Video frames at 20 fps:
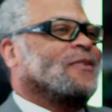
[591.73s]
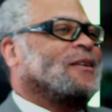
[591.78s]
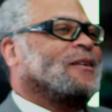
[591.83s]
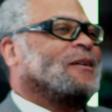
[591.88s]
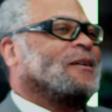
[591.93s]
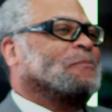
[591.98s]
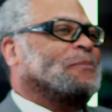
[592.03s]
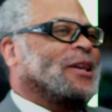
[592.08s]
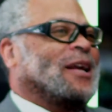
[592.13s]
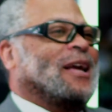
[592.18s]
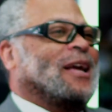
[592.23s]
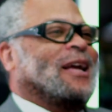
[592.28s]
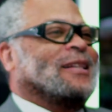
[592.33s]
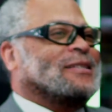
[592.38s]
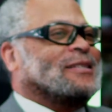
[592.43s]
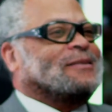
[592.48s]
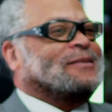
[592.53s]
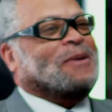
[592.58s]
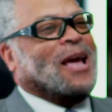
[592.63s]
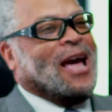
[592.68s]

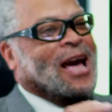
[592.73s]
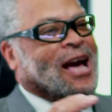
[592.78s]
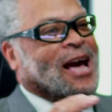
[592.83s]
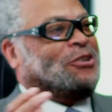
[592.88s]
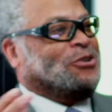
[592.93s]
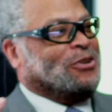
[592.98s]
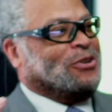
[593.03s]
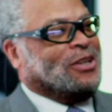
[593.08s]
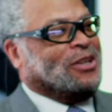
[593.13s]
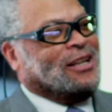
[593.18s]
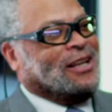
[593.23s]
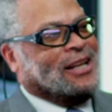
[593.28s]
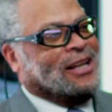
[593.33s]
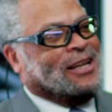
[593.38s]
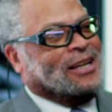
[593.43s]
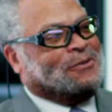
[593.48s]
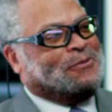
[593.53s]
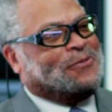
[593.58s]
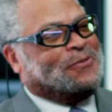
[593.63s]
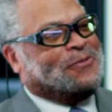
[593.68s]
plants actually
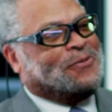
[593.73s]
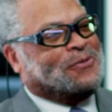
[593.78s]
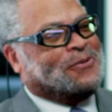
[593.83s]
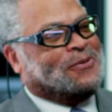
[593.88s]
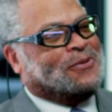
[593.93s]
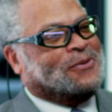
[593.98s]
live